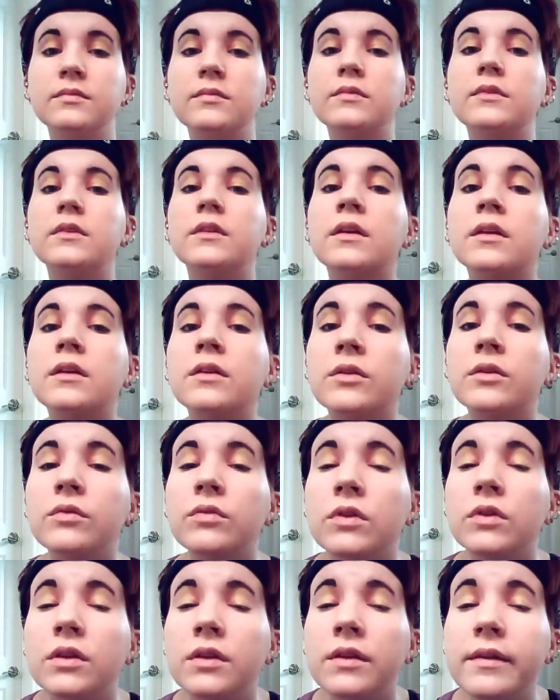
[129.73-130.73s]
And I don't know
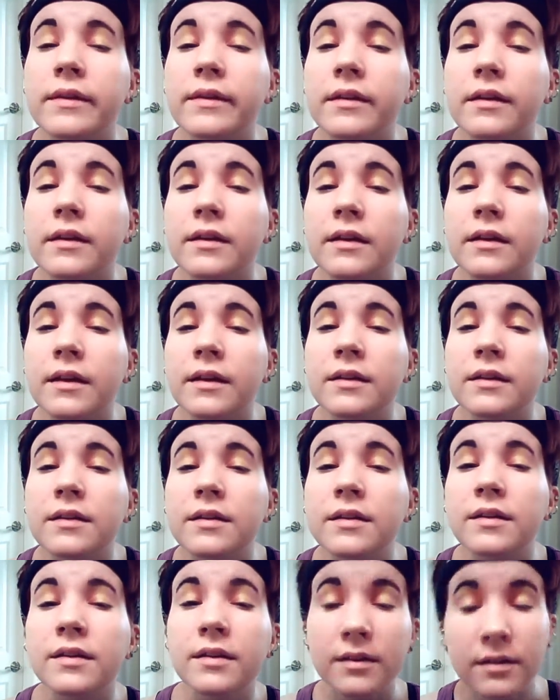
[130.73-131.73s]
if you can see it
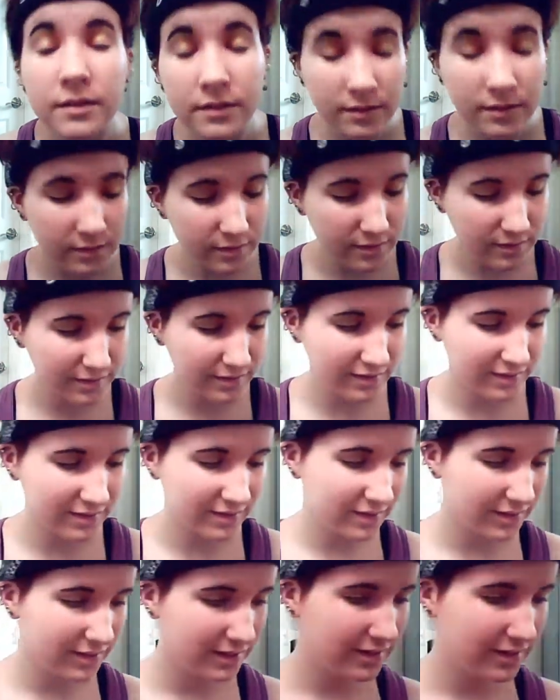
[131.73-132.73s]
yet. And
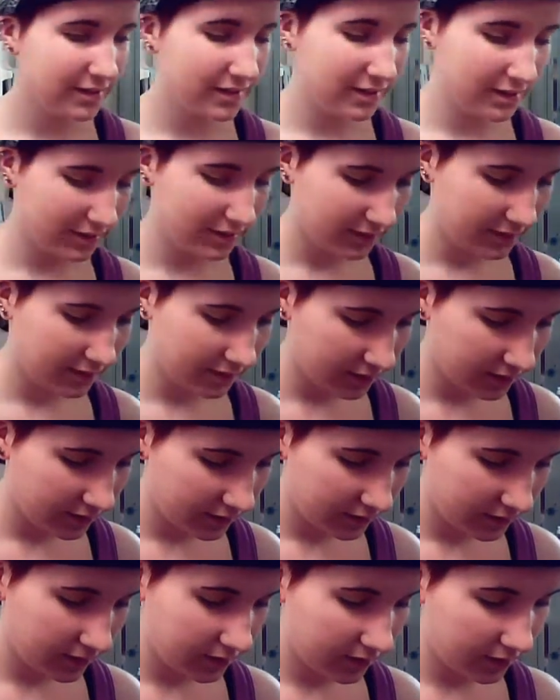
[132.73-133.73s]

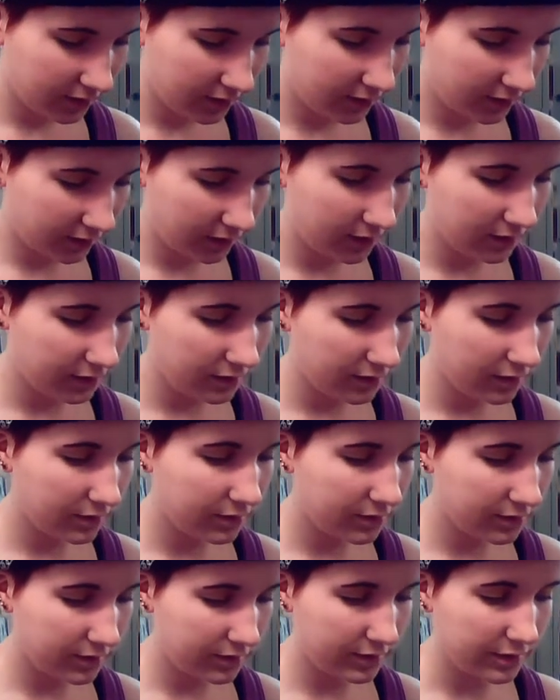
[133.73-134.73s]
then
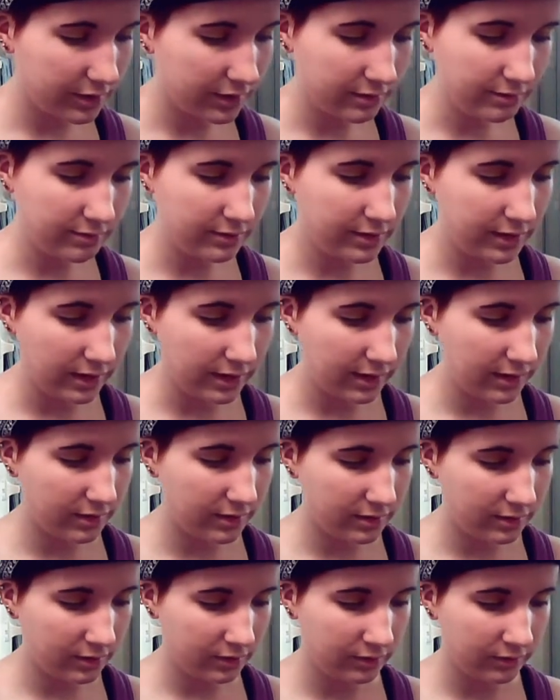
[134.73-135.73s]
clean it off
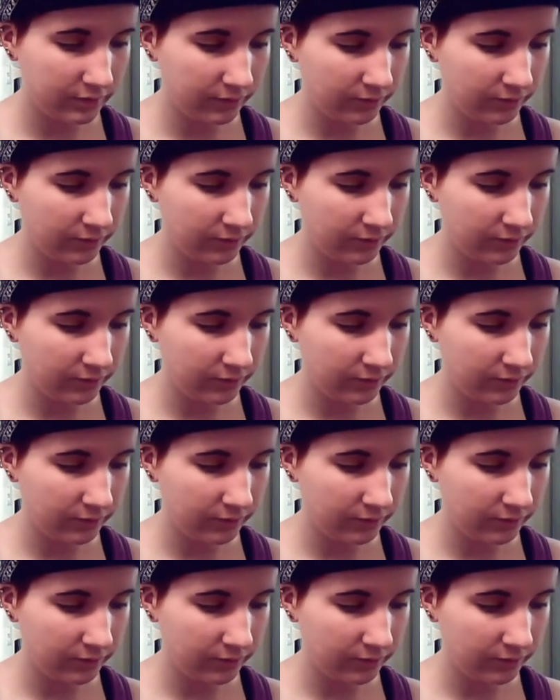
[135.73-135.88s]
again.